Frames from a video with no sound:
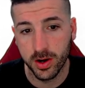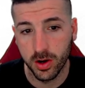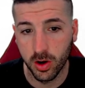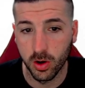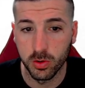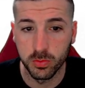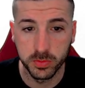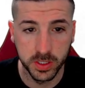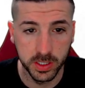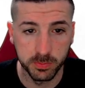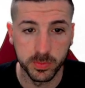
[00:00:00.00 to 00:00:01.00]
home
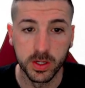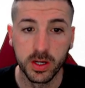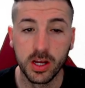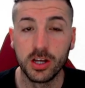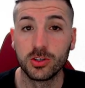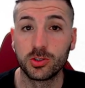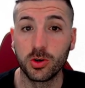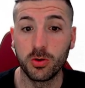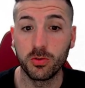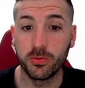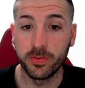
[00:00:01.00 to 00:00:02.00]
team.
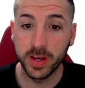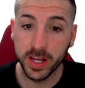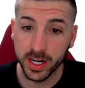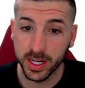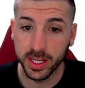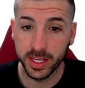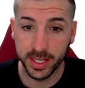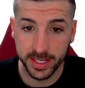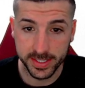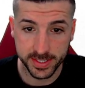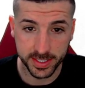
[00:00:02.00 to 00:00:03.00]
So very
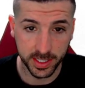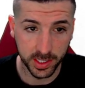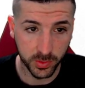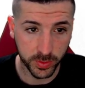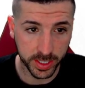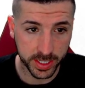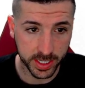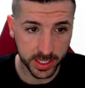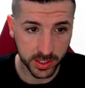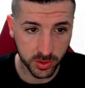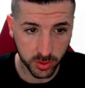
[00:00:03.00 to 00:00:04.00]
easy, we can
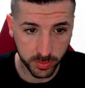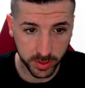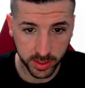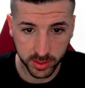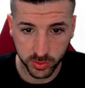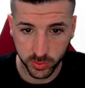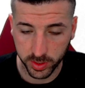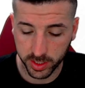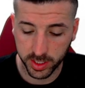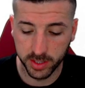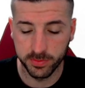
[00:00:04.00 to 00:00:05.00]
copy this
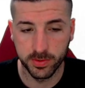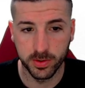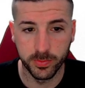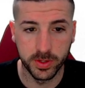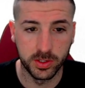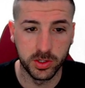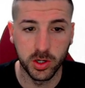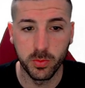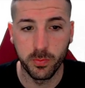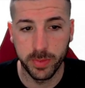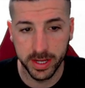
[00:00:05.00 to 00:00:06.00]
query from the
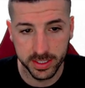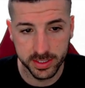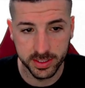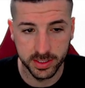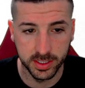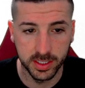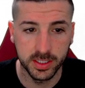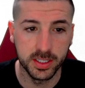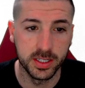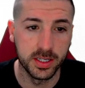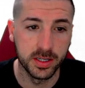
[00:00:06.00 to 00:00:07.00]
top, paste it,
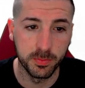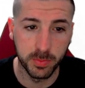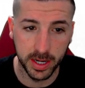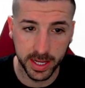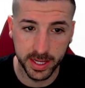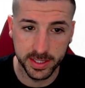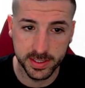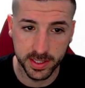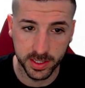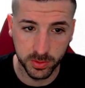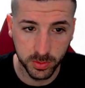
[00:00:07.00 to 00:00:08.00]
and replace the
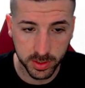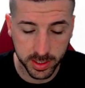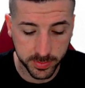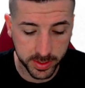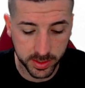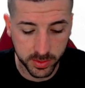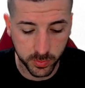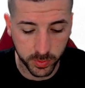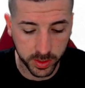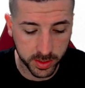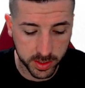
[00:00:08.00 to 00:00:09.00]
tournament
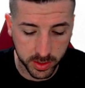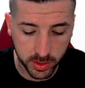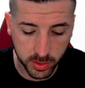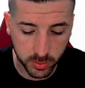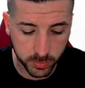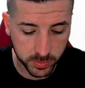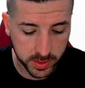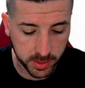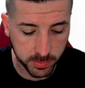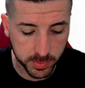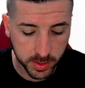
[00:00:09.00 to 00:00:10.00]
with the home
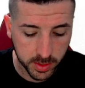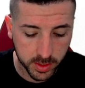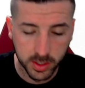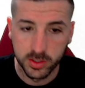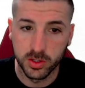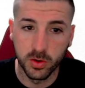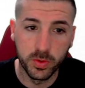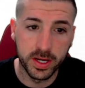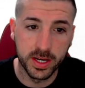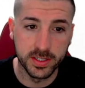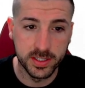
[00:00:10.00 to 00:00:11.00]
team. So we
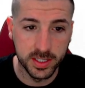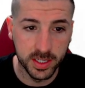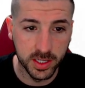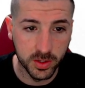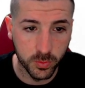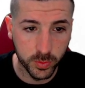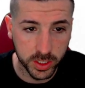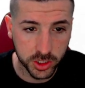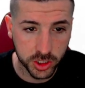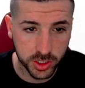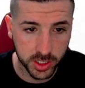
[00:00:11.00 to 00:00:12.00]
can see
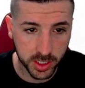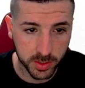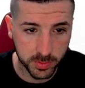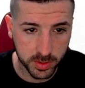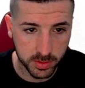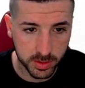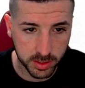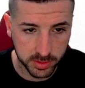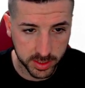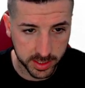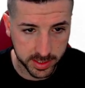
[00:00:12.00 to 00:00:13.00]
which team, oh, how
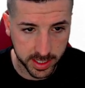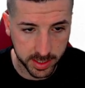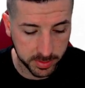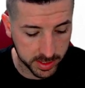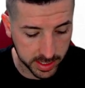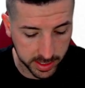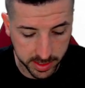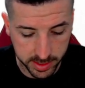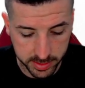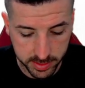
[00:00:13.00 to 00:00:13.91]
did I type it like that?